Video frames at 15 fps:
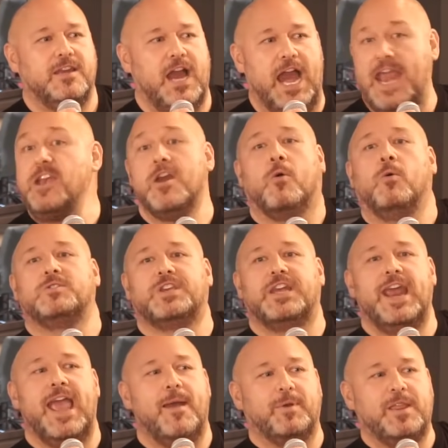I didn't know what was
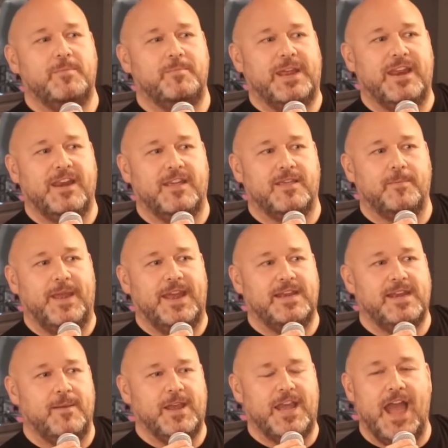going to happen at the beginning of the
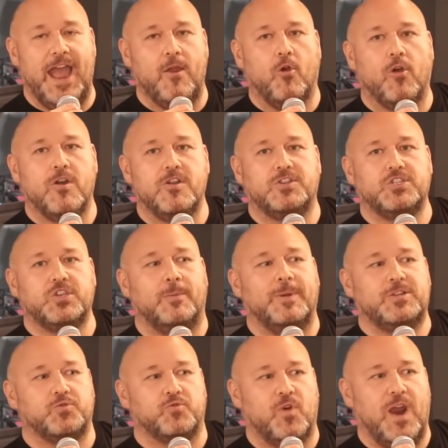pandemic. I ordered so
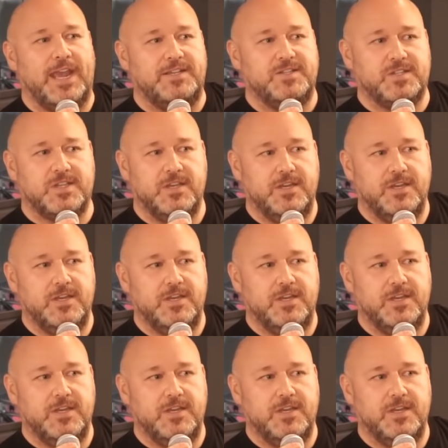much rice.